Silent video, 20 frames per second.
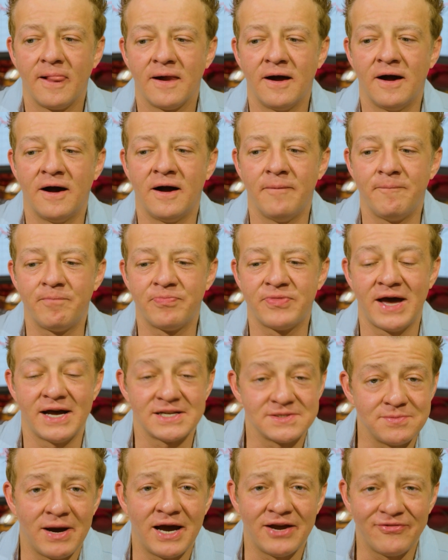Um,
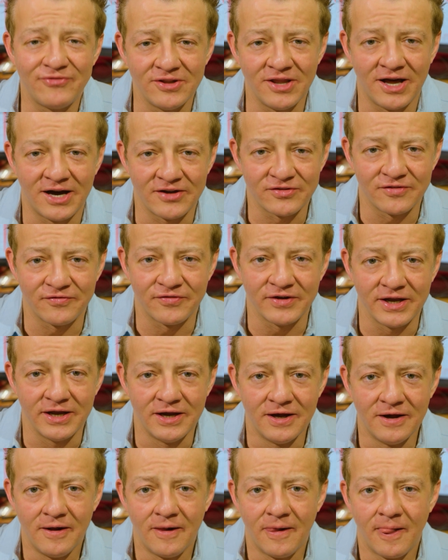that's my philosophy.
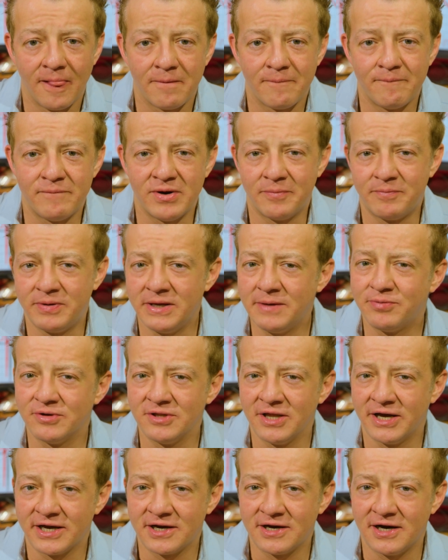But
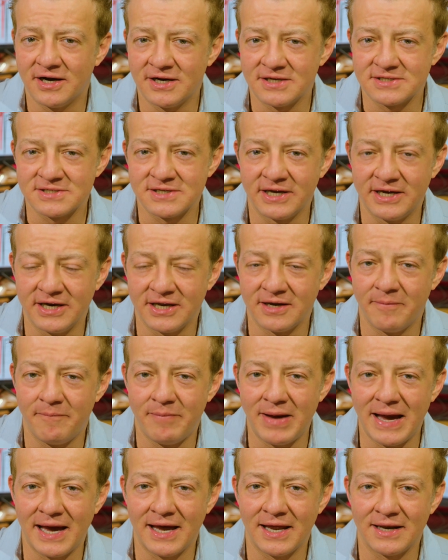people like us get a
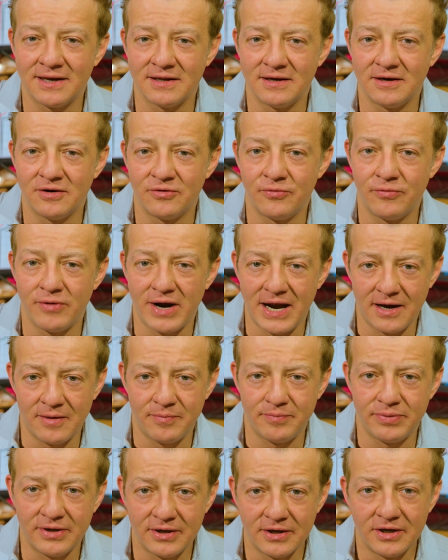bad
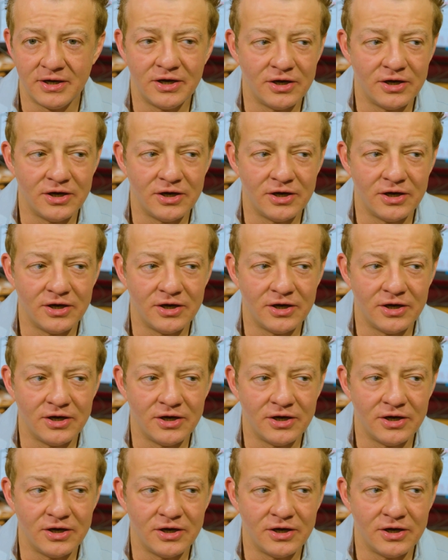rep